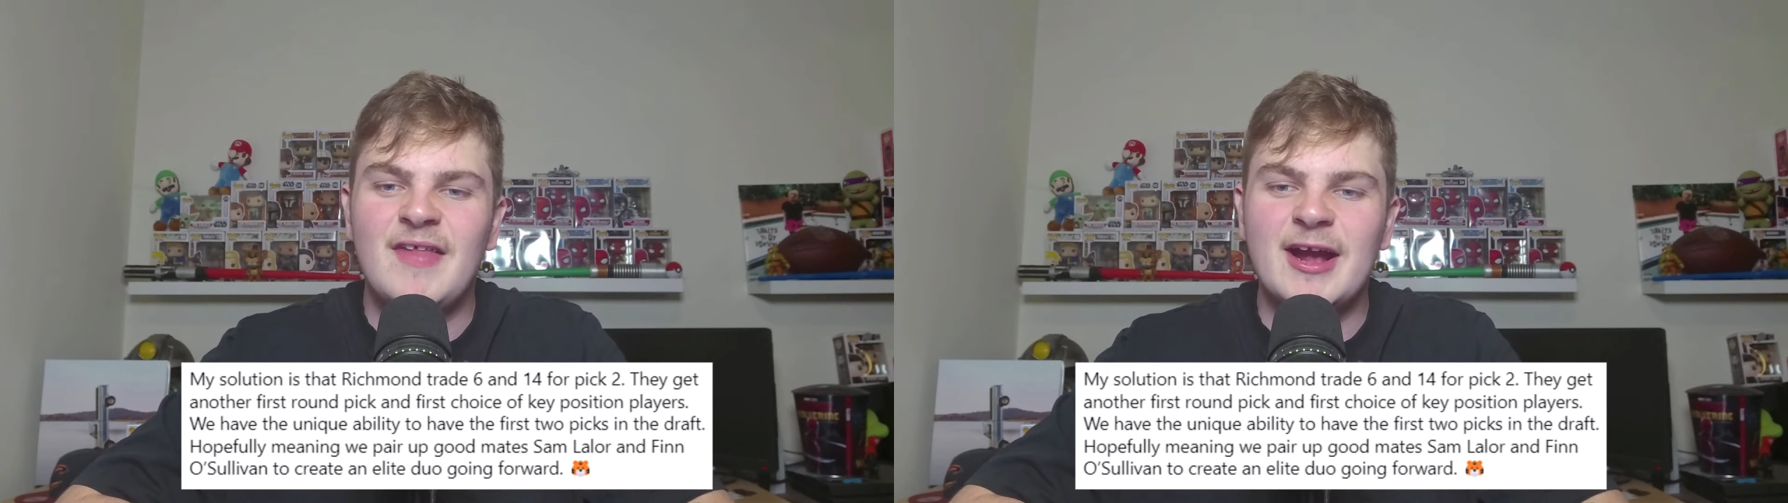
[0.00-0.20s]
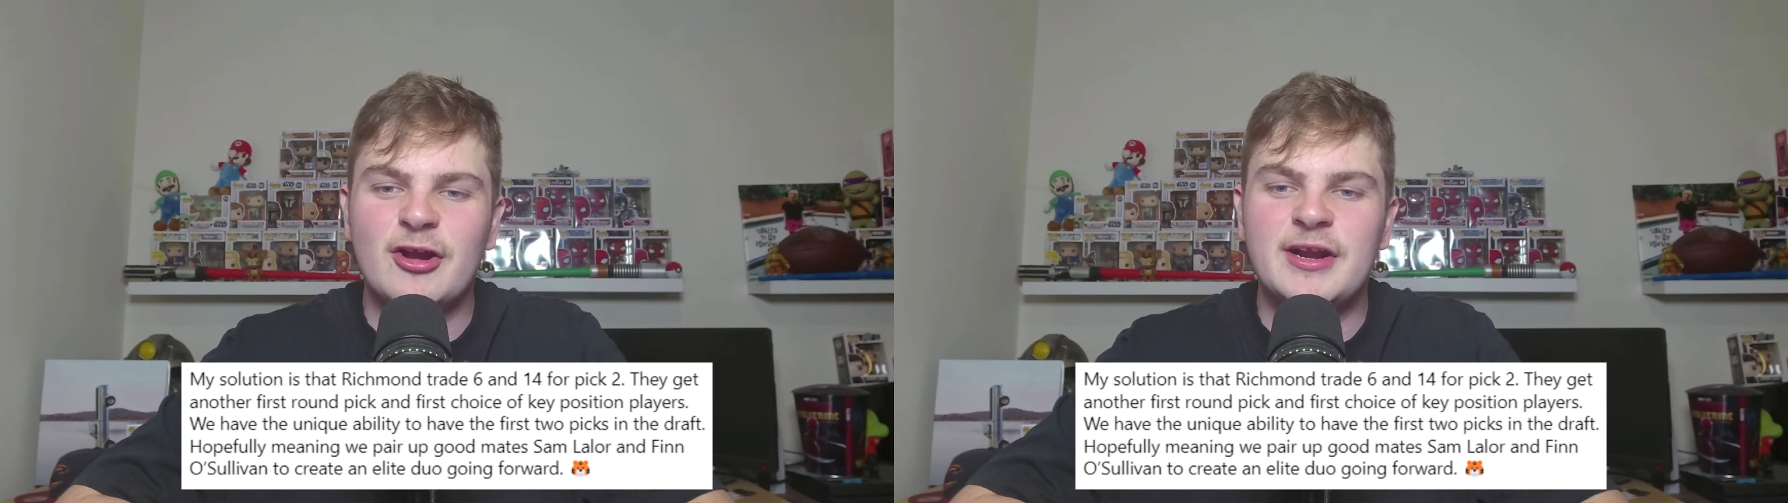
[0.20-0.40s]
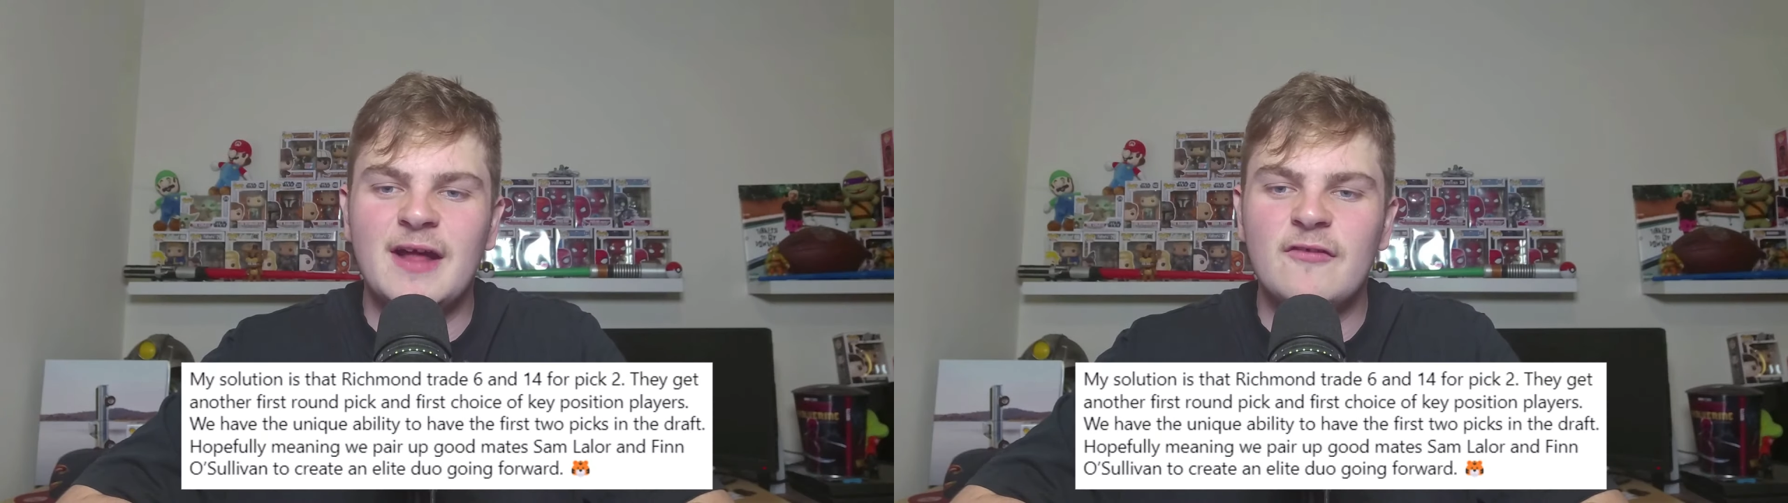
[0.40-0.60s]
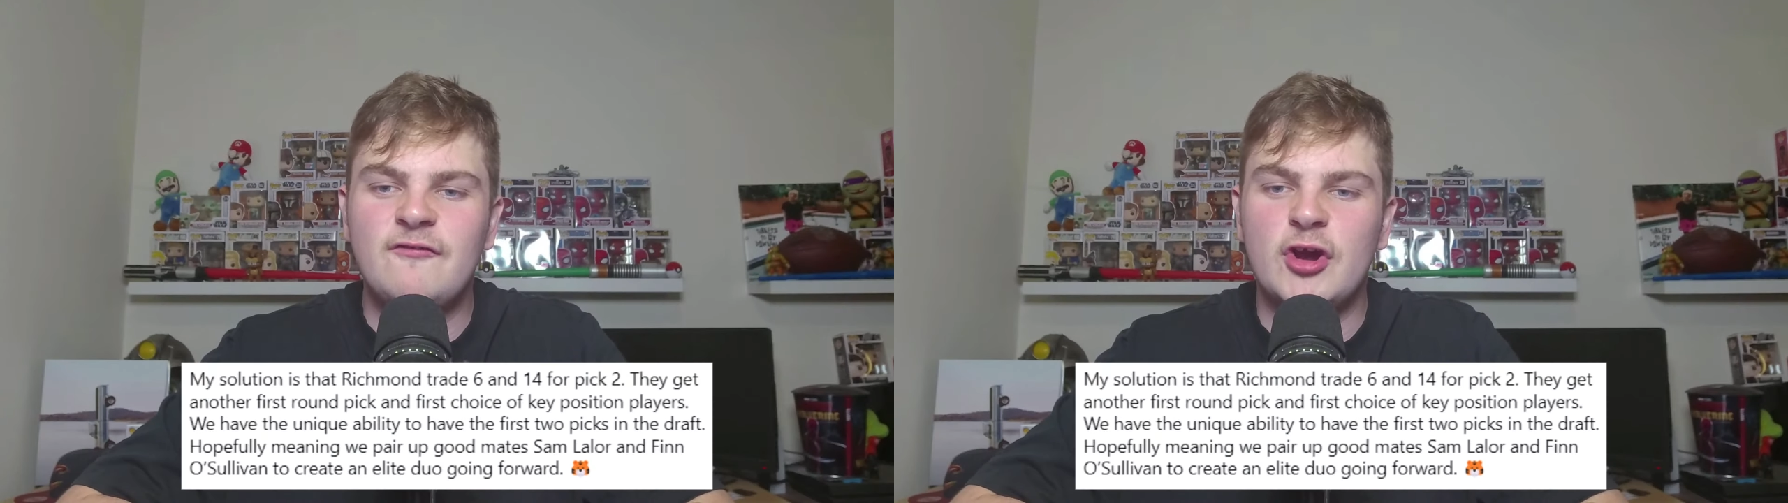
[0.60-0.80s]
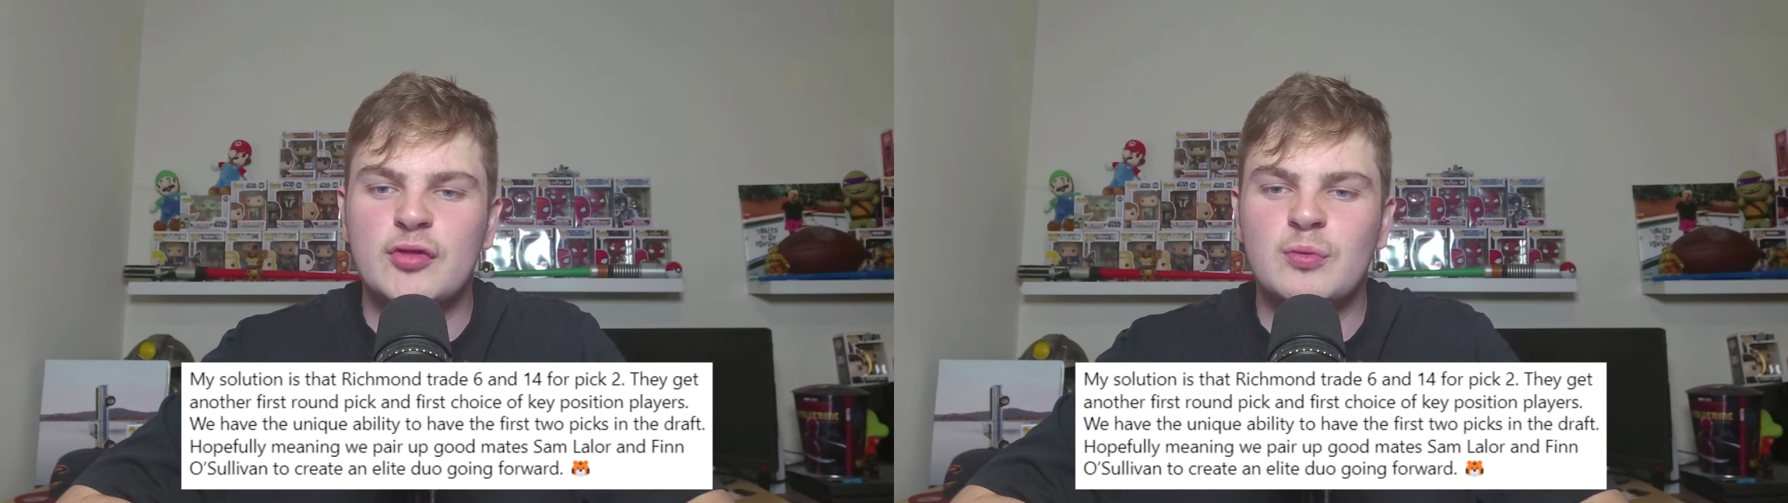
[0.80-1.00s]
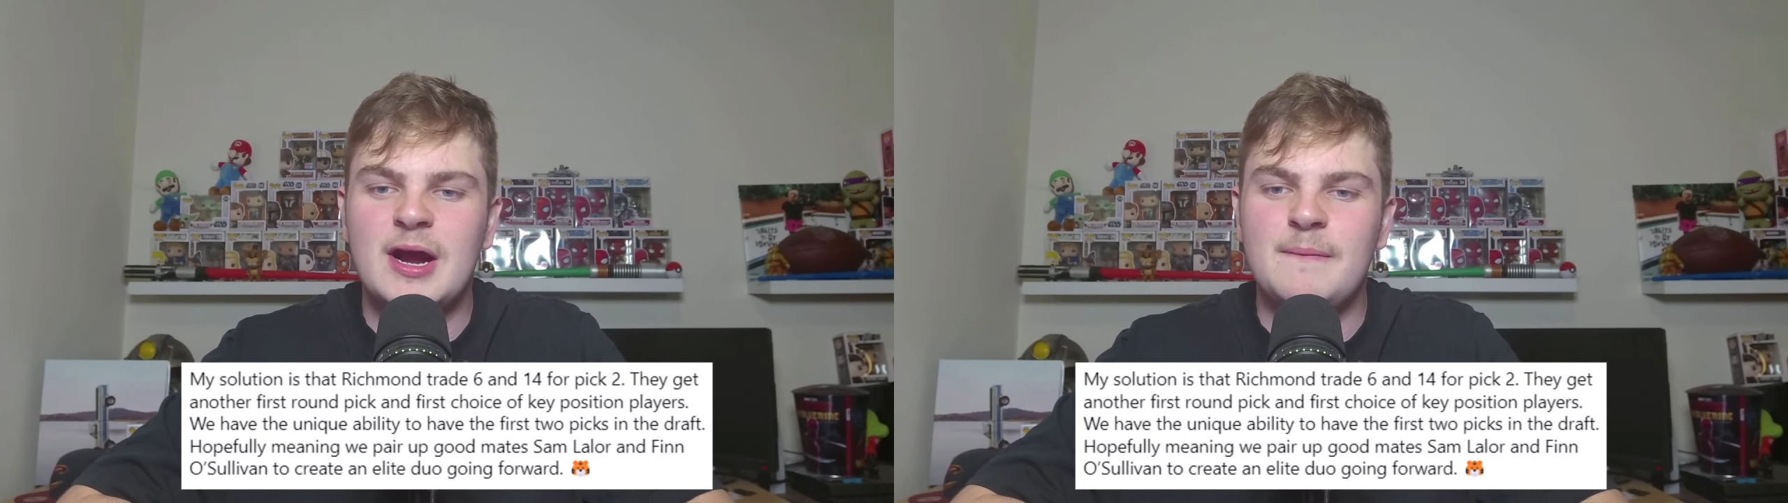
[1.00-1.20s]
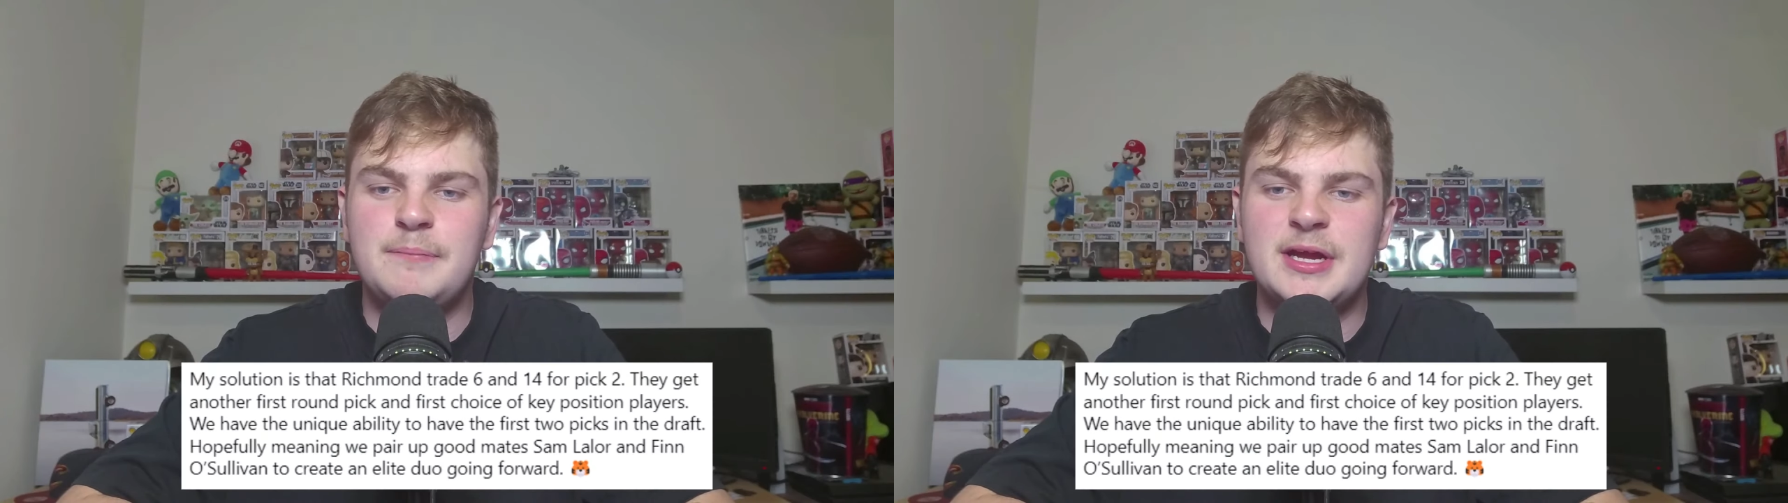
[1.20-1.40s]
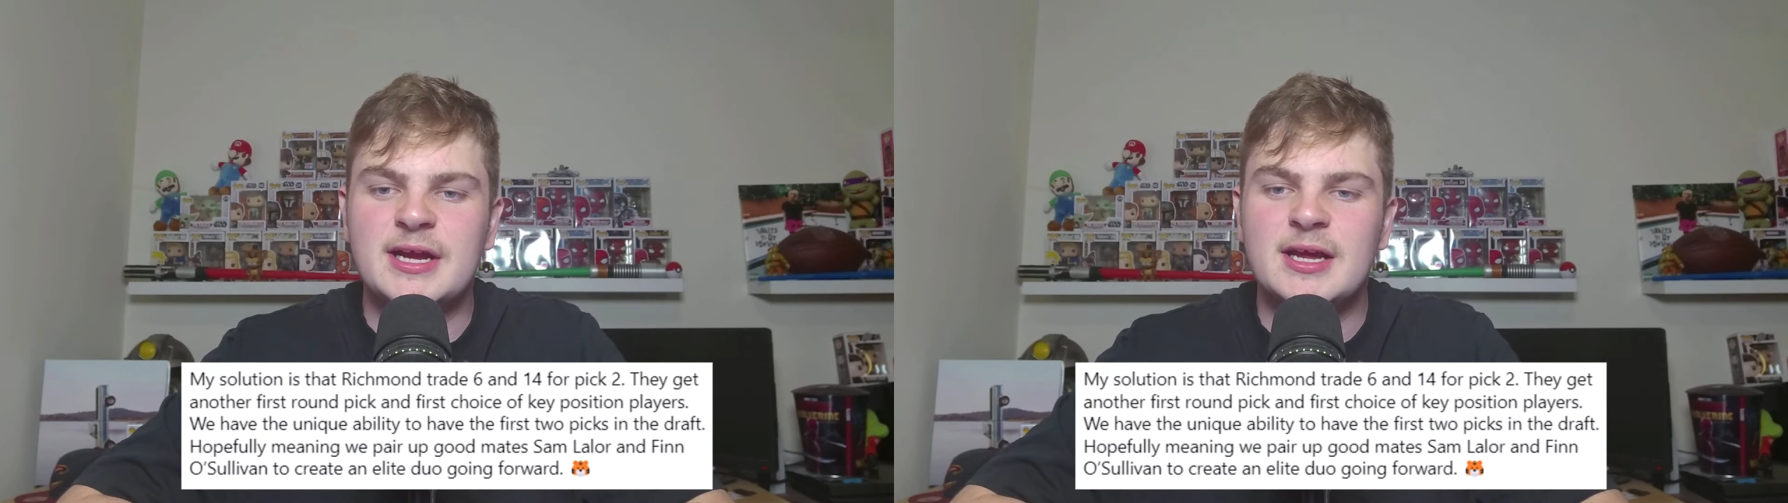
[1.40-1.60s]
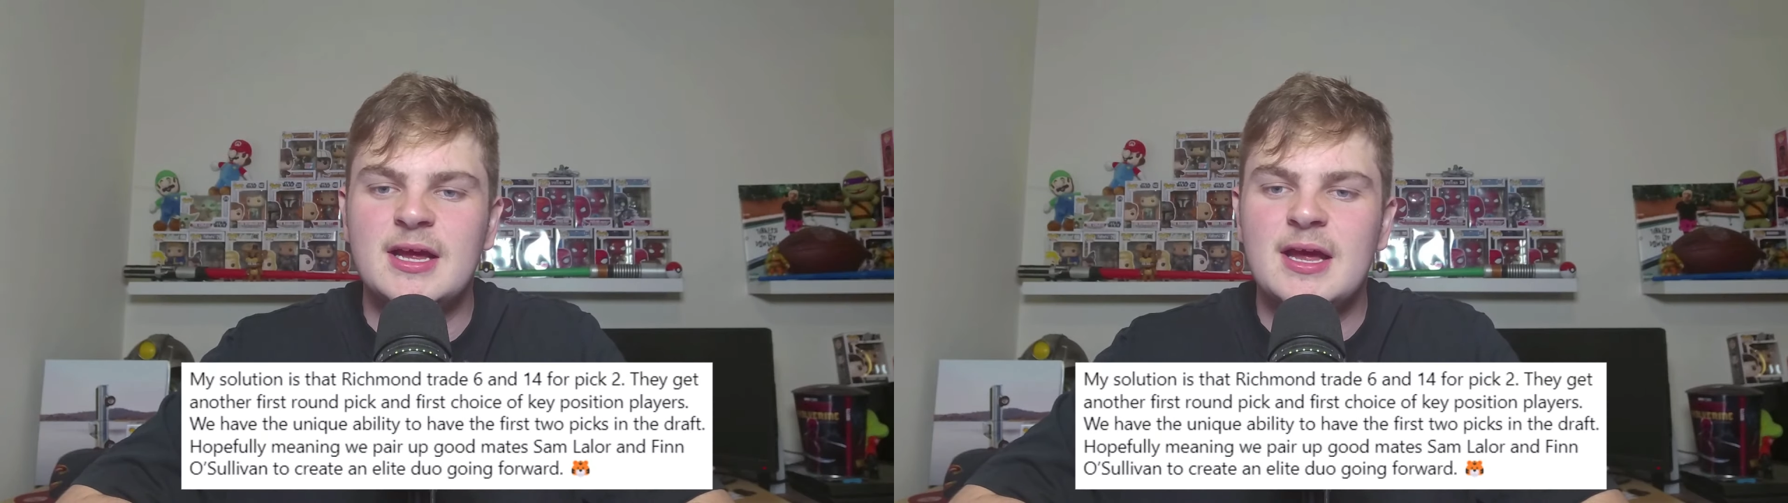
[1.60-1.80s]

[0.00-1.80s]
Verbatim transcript: they got another first round pick